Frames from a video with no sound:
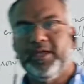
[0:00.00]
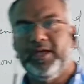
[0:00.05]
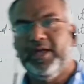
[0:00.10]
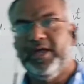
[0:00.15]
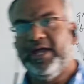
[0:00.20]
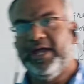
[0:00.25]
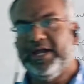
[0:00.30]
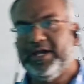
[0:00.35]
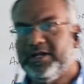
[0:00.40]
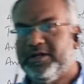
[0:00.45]

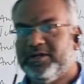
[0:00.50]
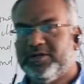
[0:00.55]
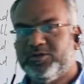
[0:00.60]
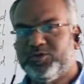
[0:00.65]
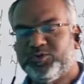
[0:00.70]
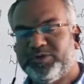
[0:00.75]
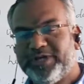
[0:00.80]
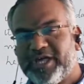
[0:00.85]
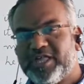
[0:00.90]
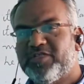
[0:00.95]
And
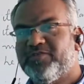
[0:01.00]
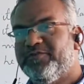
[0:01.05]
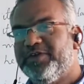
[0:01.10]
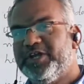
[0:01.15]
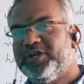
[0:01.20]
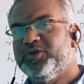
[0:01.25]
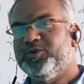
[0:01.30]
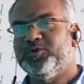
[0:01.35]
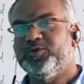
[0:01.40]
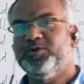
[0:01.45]
today's
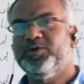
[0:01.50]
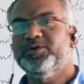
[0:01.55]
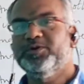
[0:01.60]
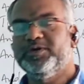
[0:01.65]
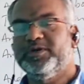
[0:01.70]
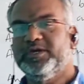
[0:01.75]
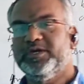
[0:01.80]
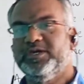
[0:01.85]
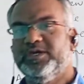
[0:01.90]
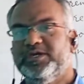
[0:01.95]
video